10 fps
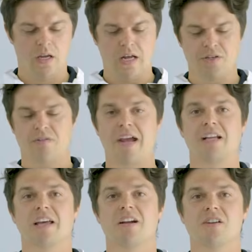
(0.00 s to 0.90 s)
and your
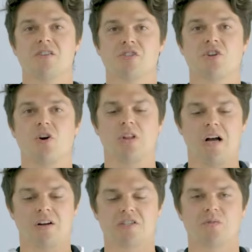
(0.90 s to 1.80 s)
regulator should no
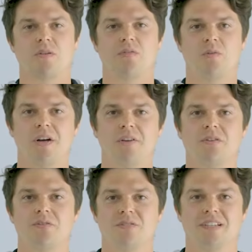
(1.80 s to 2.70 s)
longer swivel while you
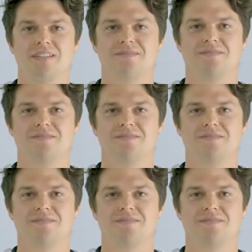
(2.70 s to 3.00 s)
use it.